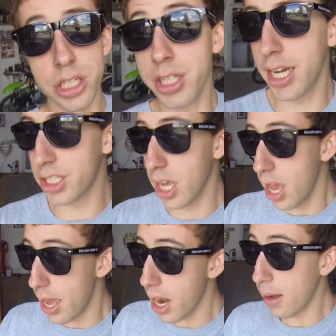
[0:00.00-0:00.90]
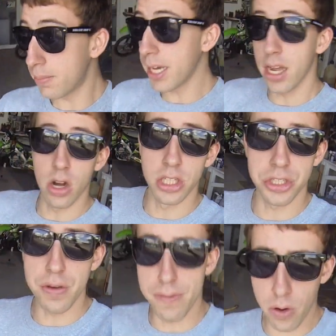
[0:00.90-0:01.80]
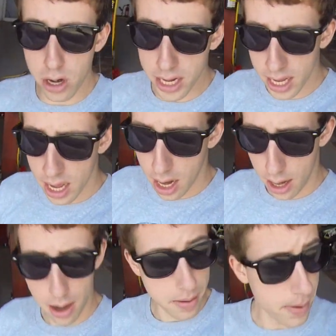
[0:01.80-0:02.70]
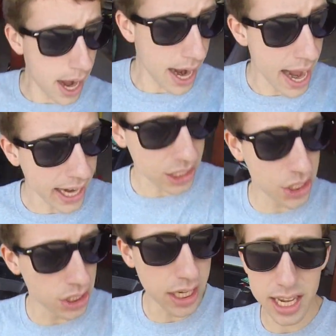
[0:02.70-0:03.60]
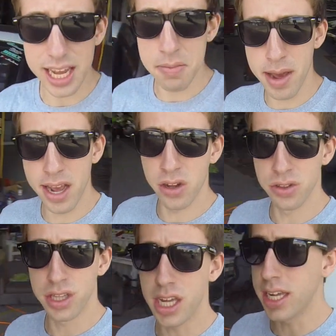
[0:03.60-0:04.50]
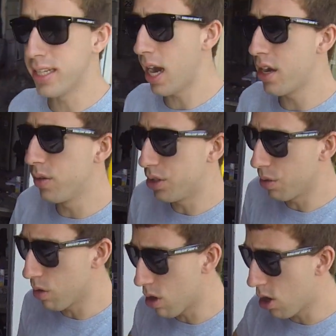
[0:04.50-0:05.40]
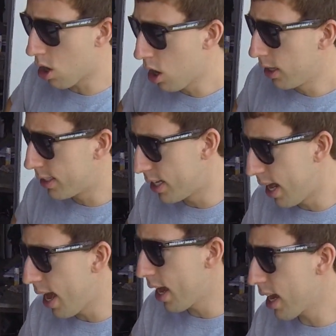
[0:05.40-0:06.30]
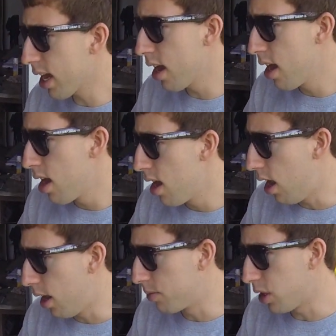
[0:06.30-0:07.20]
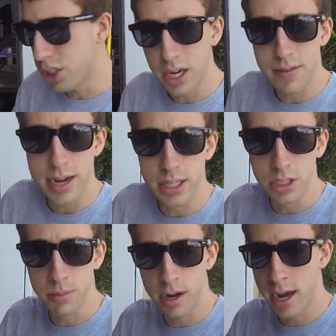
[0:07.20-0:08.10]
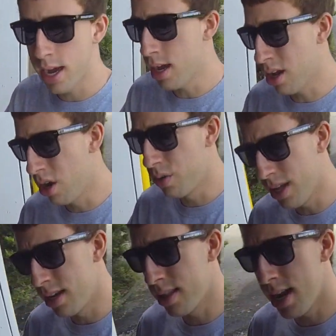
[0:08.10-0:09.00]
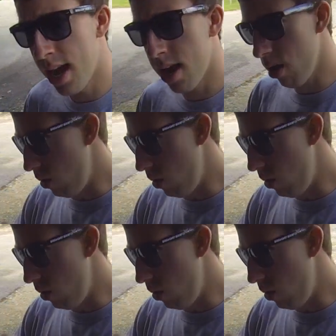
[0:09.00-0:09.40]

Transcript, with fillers: let you guys an update on the 240. Um, I actually emailed the dyno tuner today. Um, so I should have an answer by, you know, the end of the day.